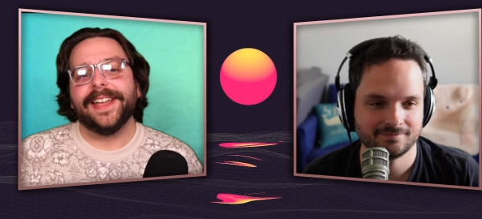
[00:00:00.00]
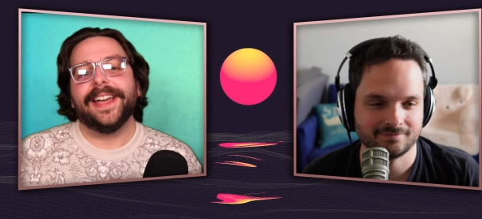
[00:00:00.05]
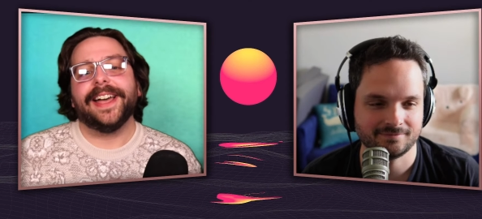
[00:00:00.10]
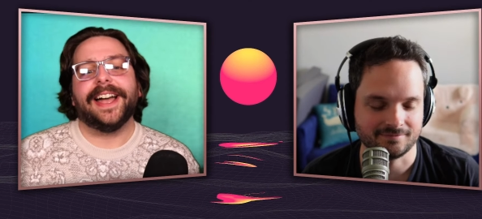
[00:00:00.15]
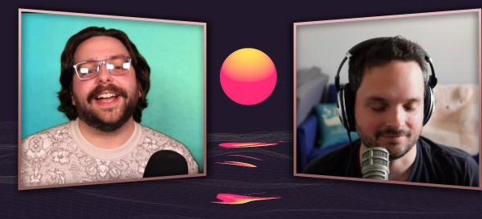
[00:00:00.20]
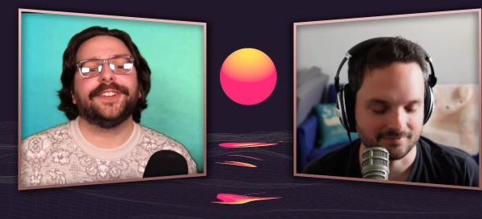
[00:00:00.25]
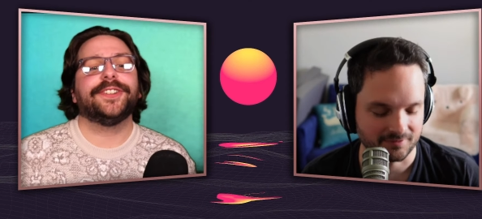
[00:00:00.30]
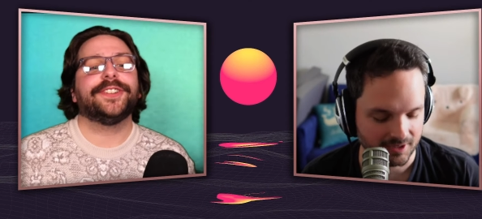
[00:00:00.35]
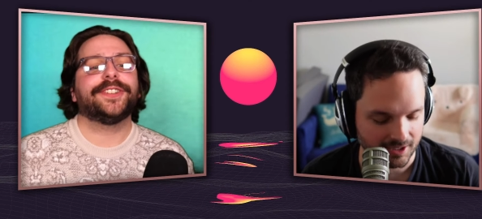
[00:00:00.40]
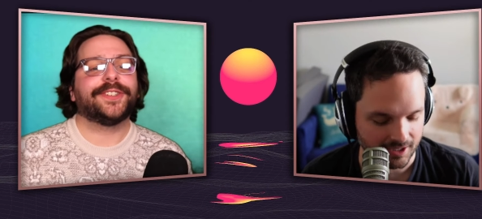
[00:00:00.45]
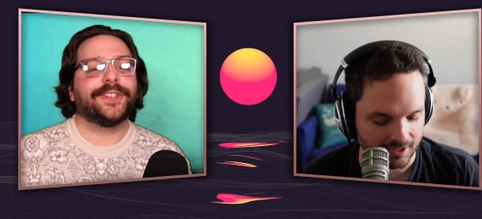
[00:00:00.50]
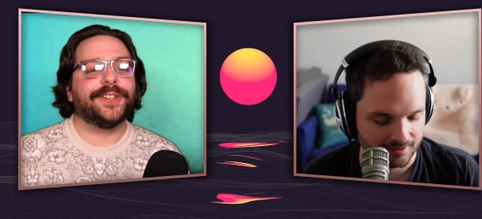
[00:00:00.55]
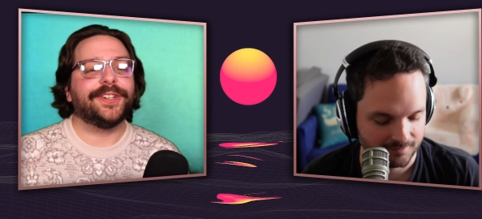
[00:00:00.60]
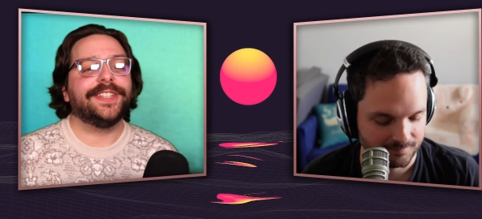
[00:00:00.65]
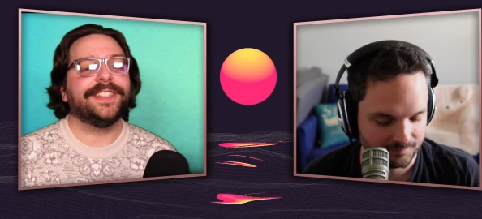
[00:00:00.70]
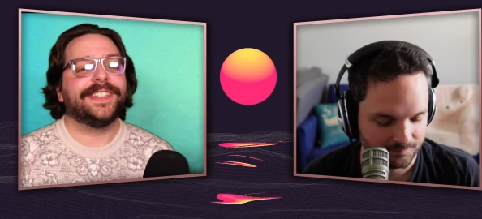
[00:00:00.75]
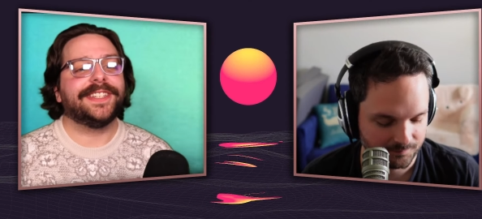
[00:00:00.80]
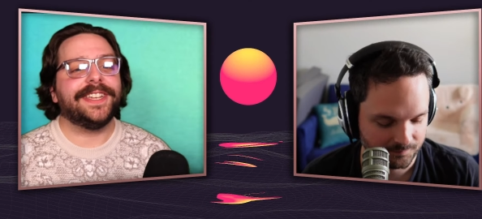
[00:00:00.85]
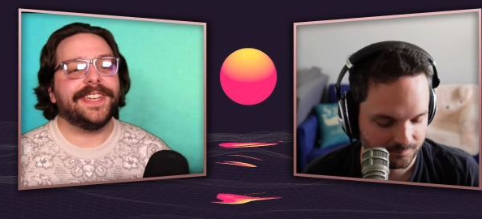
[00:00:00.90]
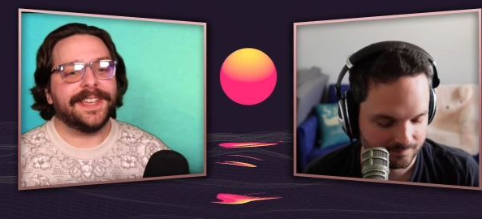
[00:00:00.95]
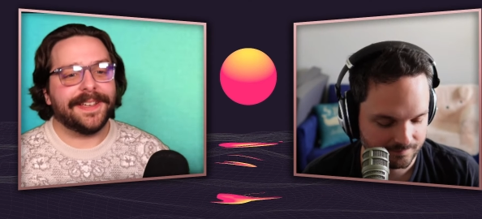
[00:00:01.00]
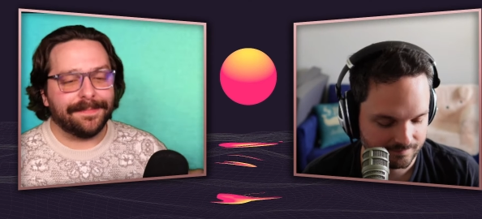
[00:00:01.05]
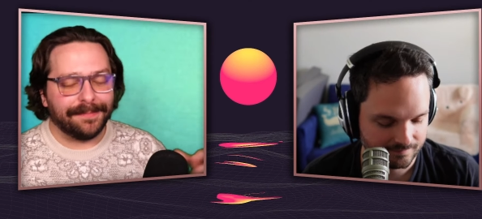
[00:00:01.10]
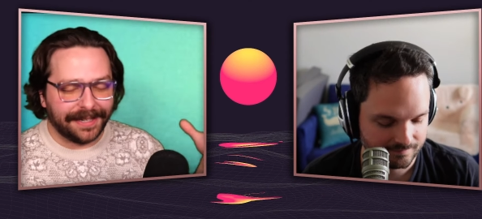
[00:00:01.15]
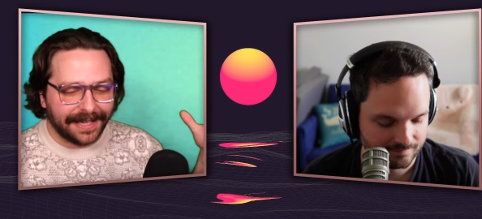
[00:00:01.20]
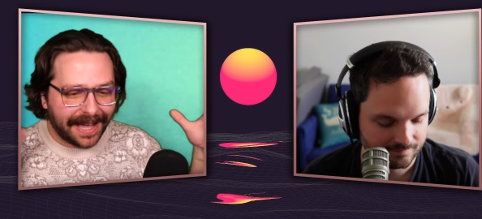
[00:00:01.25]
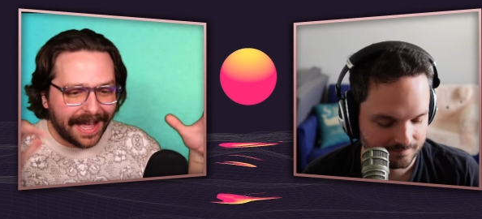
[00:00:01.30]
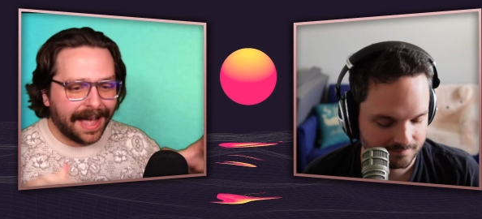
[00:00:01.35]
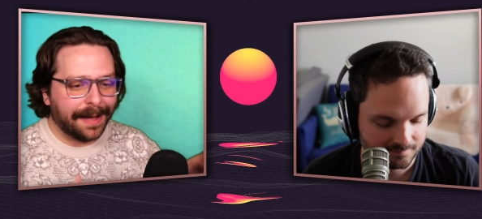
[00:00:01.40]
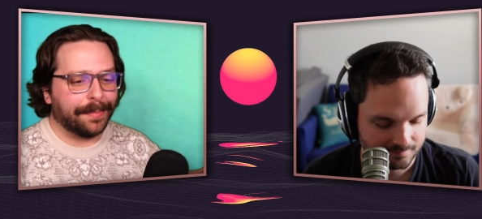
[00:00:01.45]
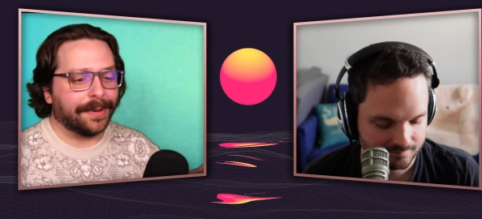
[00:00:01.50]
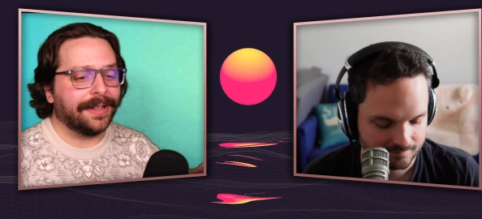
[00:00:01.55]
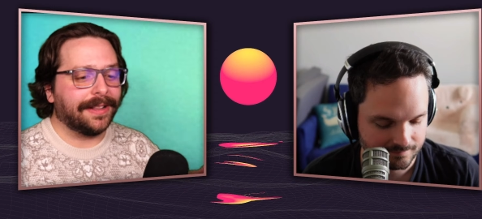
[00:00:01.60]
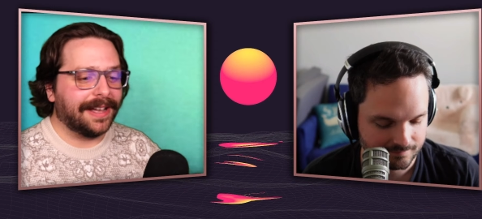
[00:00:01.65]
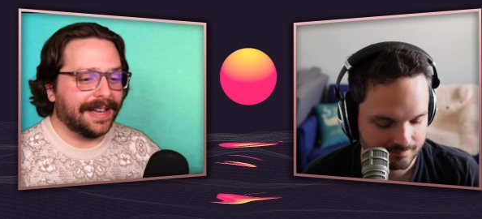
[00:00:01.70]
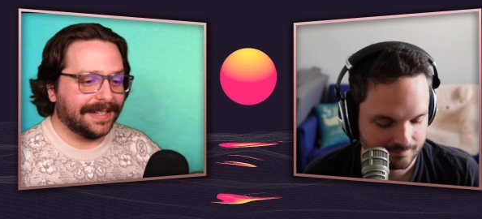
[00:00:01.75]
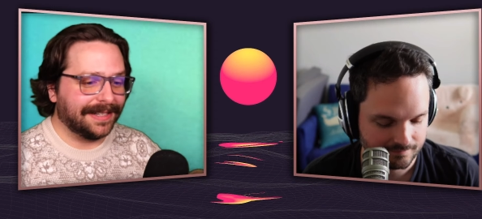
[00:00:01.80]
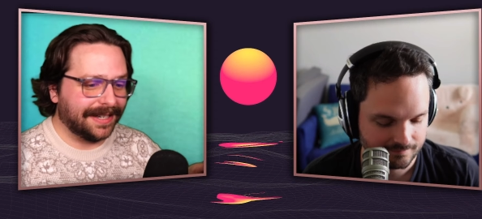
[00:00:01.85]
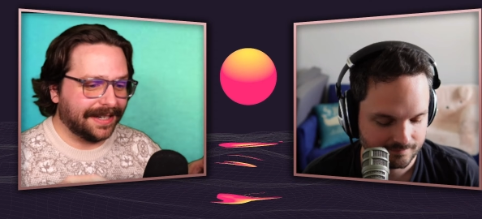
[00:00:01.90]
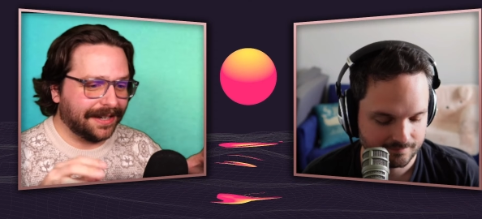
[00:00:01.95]
Speaker 1: I just yeah. could see him
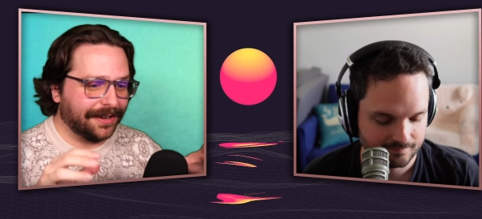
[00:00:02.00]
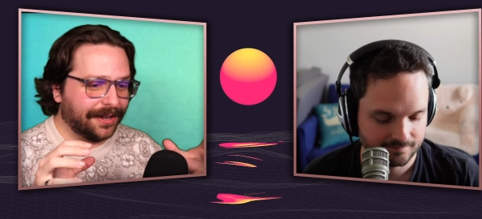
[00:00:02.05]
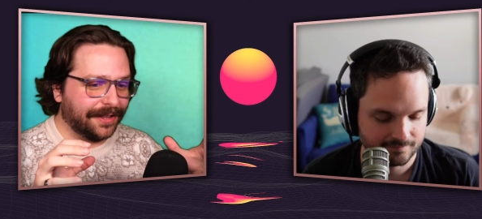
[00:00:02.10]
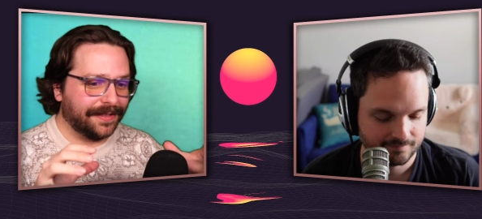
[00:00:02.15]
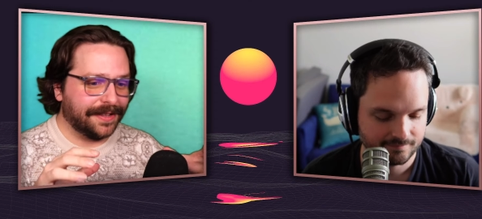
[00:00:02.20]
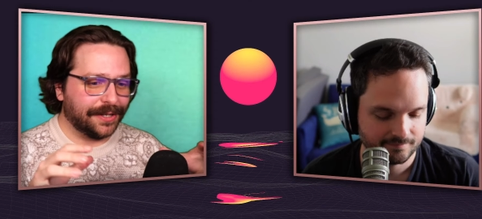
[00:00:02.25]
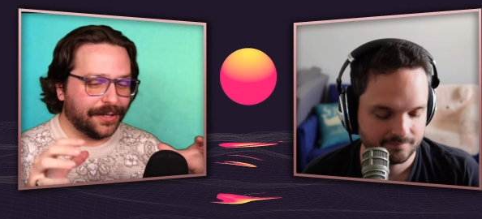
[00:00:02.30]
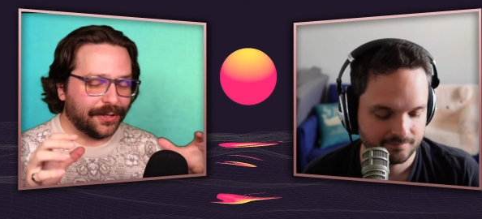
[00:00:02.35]
capitalizing on this